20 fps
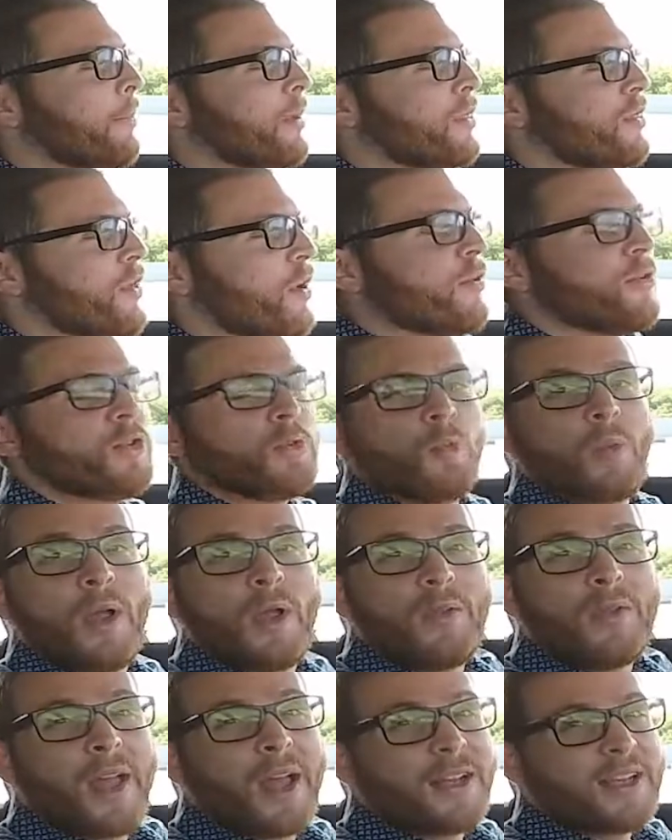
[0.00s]
but those
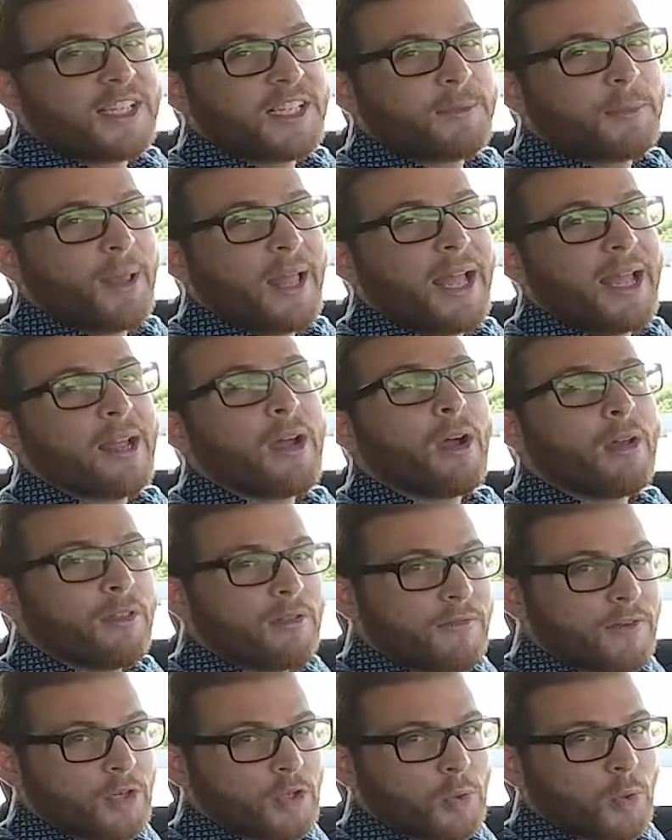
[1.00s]
will not display on
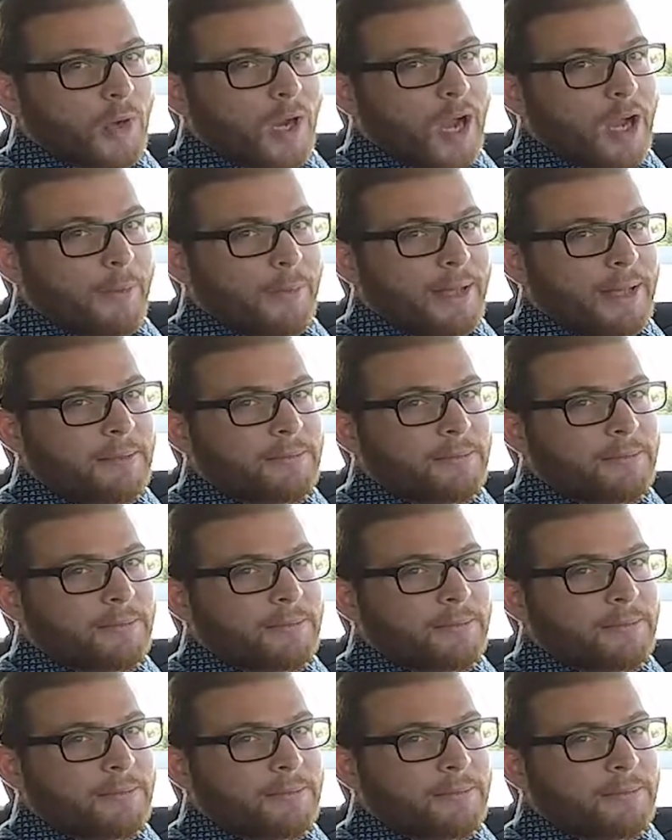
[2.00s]
the virtual cockpit.